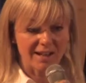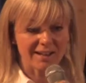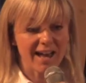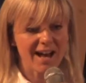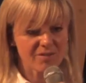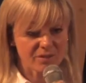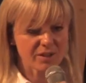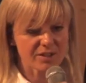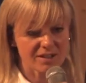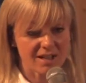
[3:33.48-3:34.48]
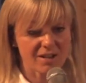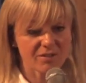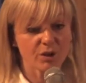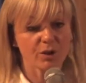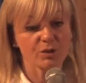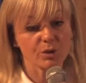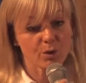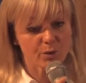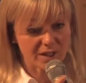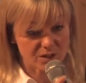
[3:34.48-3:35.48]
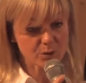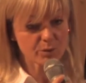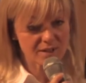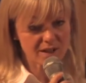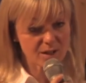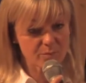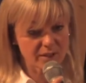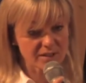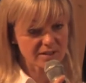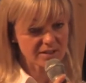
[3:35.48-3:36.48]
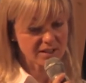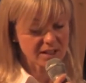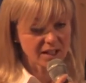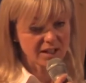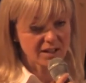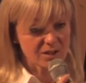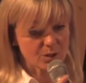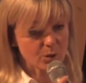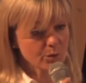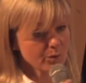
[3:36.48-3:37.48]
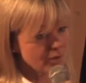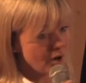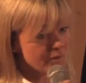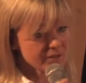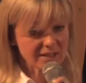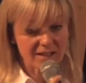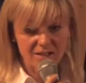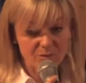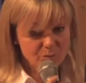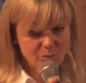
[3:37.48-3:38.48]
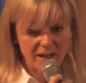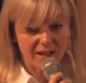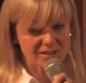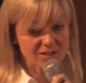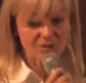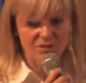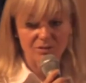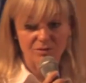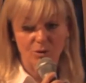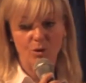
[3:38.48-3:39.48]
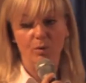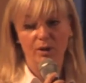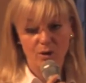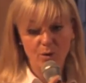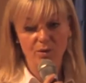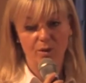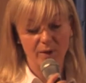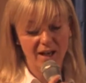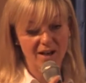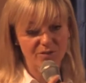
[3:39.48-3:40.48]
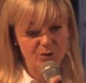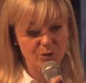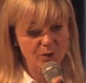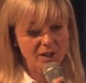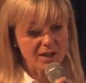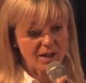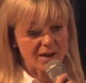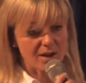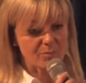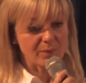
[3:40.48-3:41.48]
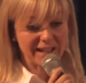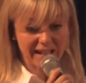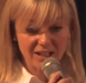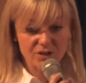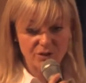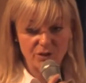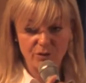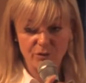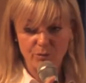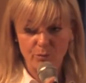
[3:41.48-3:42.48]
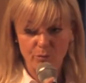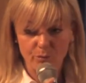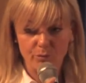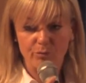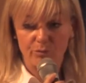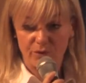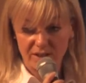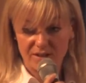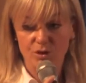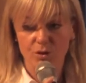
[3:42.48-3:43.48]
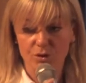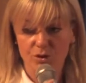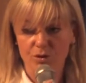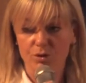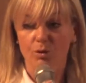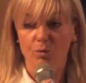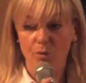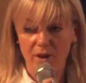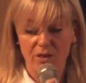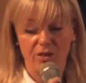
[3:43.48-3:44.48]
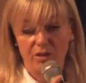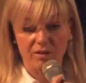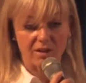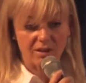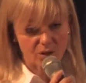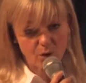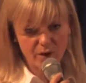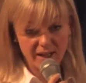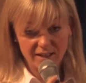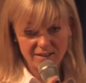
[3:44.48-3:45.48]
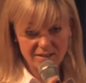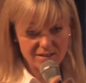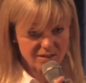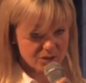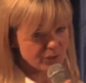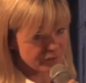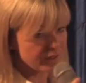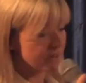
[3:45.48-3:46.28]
and half of our staff are going to go into retirement. So obviously we had to, or we know that we have to cater the institutions with laureates to fill